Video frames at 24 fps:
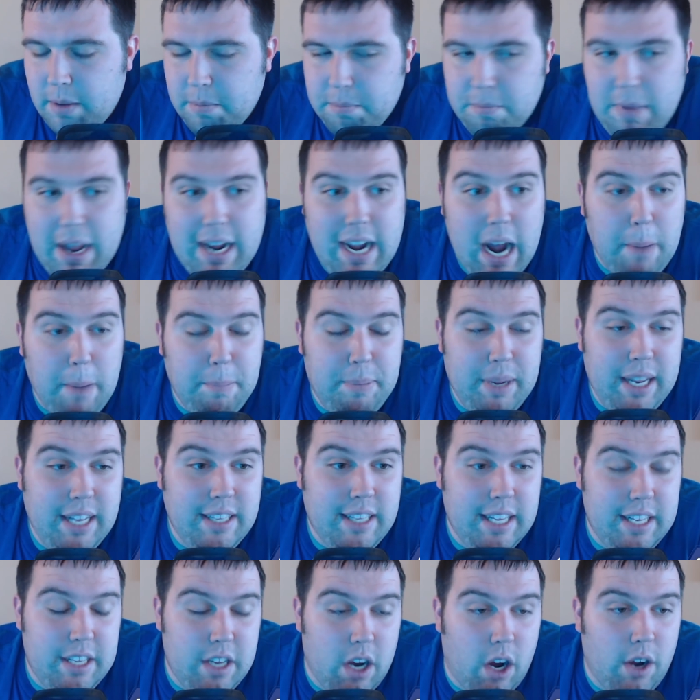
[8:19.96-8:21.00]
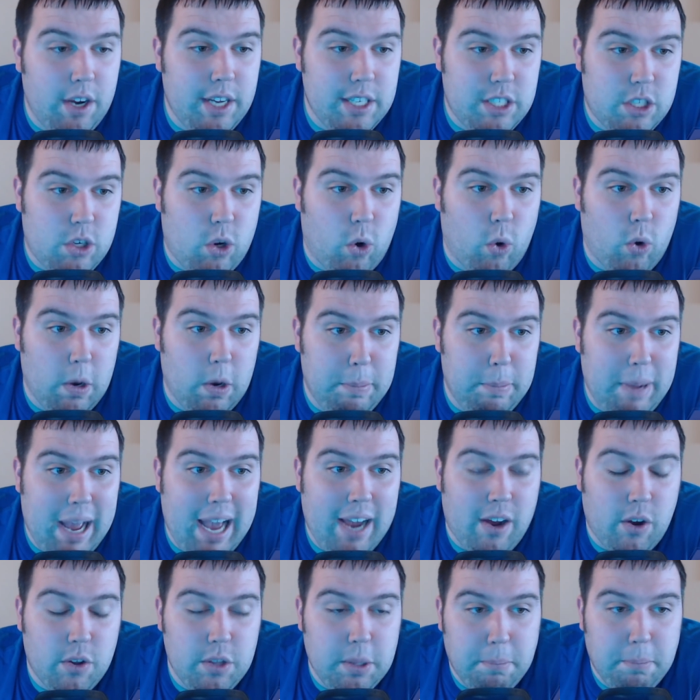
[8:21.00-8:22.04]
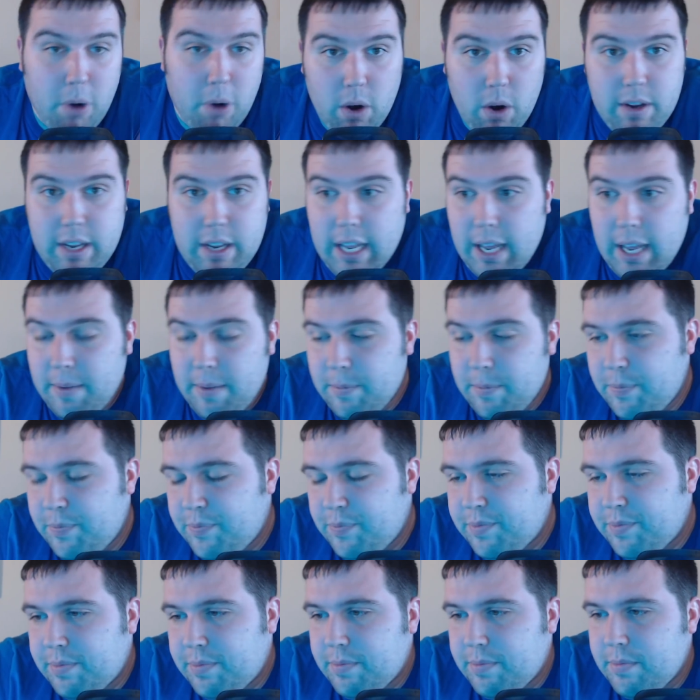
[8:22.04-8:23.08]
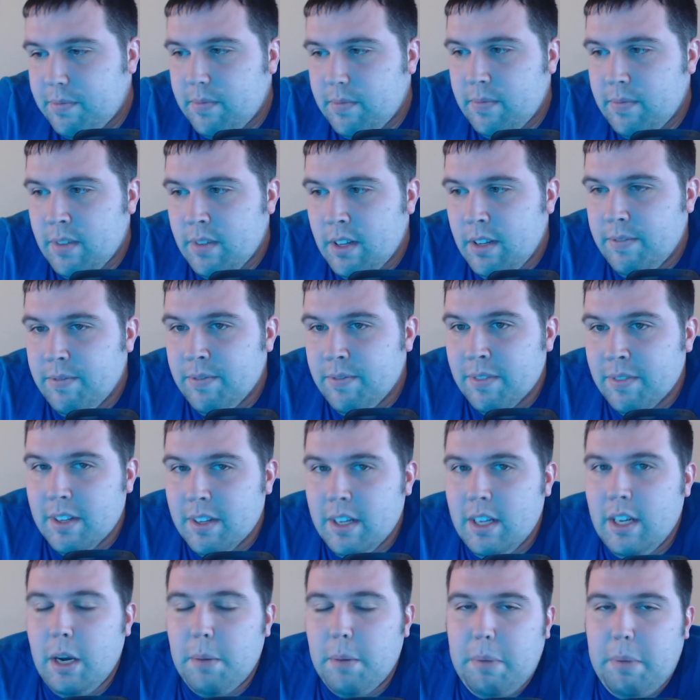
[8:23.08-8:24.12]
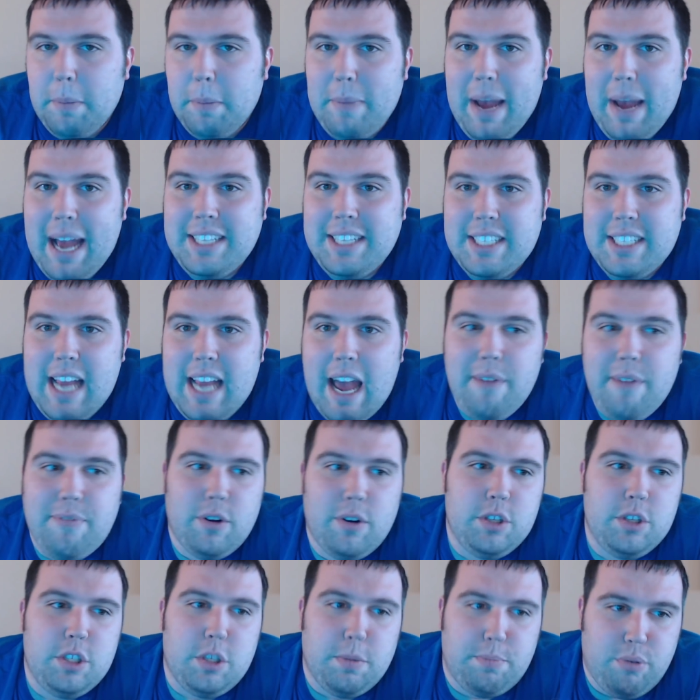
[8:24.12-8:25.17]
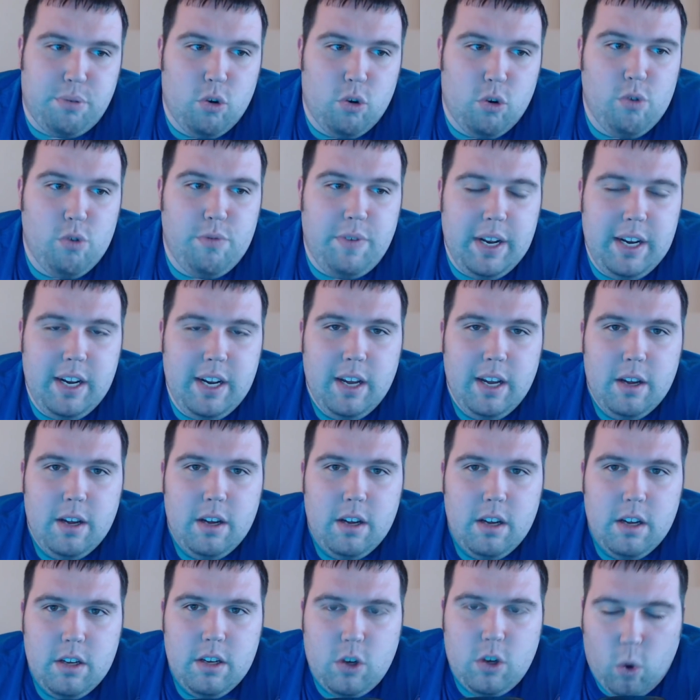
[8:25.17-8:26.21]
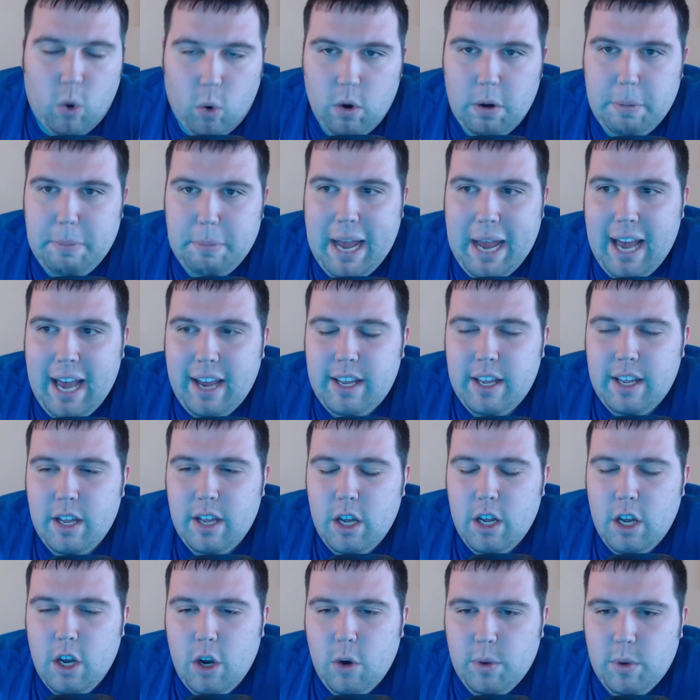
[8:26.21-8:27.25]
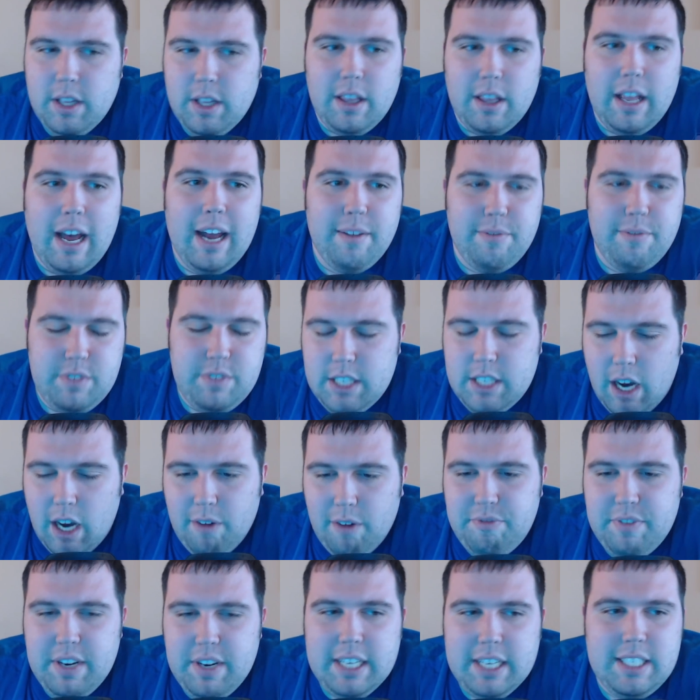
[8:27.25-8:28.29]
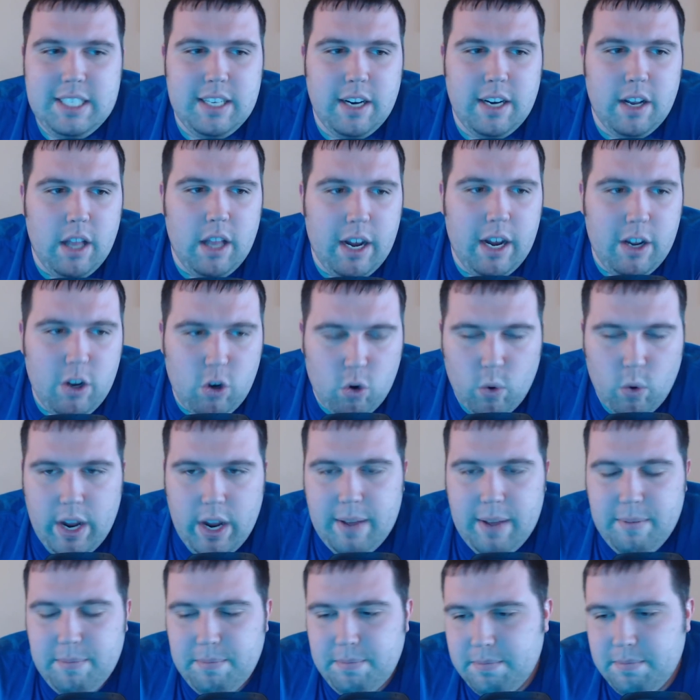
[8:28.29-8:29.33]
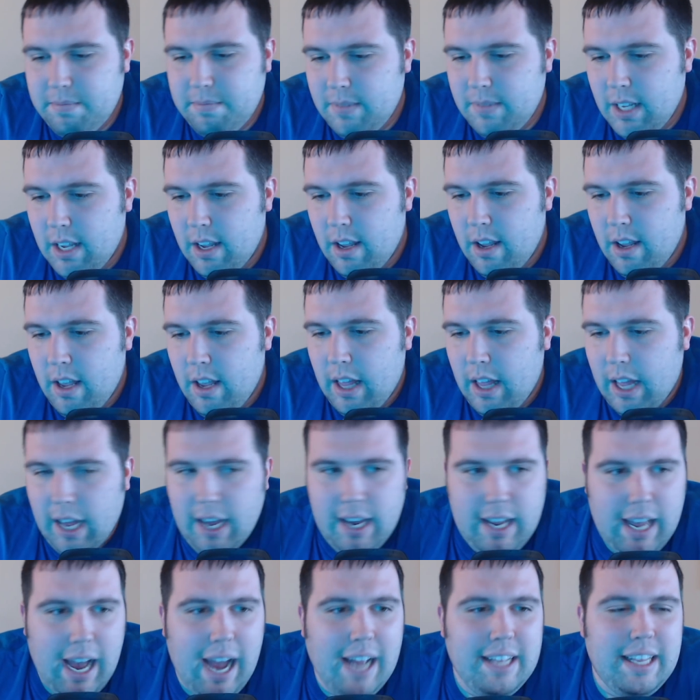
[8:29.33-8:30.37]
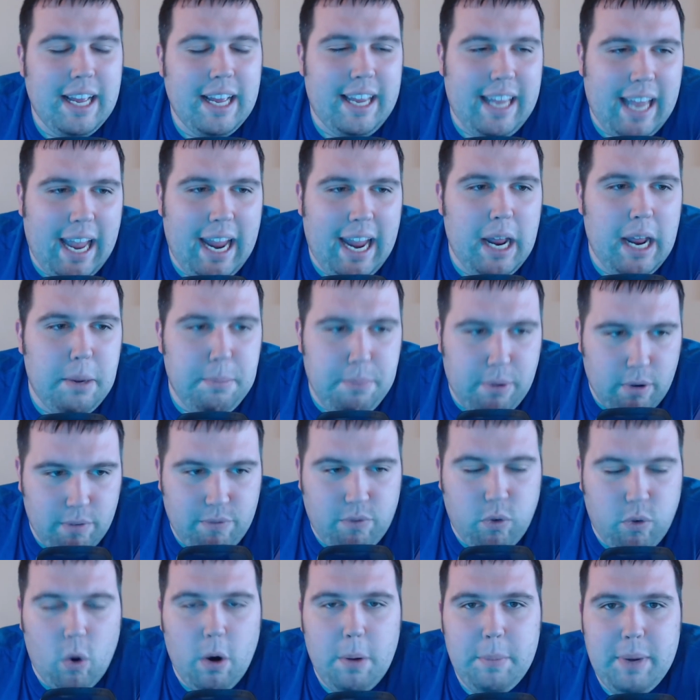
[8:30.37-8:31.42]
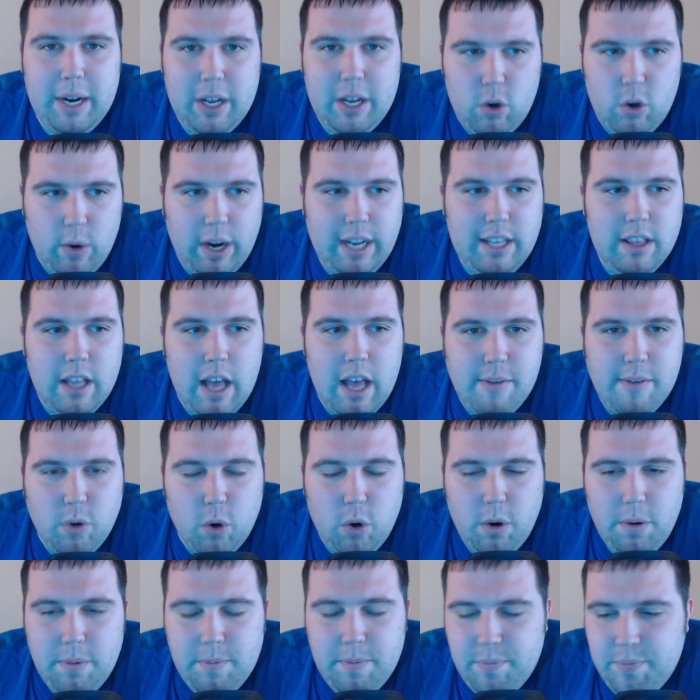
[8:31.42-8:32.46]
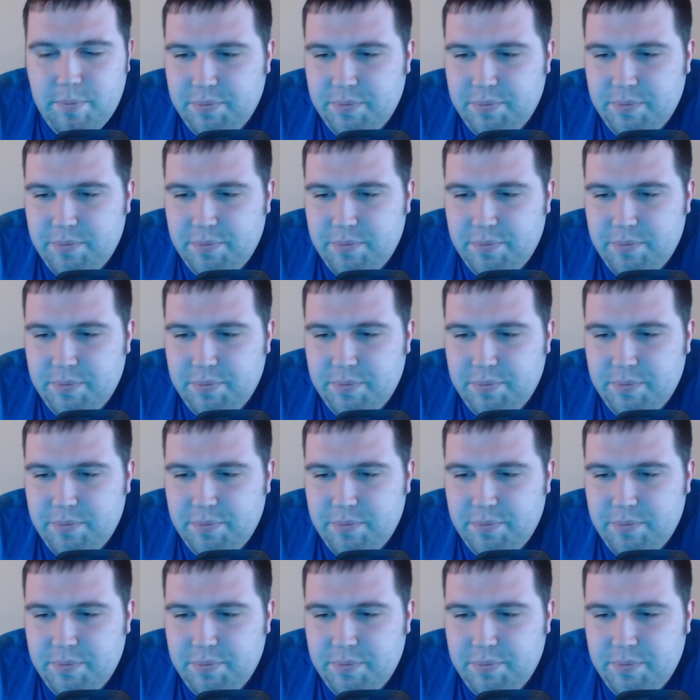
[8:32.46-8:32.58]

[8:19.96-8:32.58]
May not be the youngest quarterback on the market, but Matt Stafford is a proven quarterback with a lot of toughness and a lot of grit, a guy that can perform at a great level.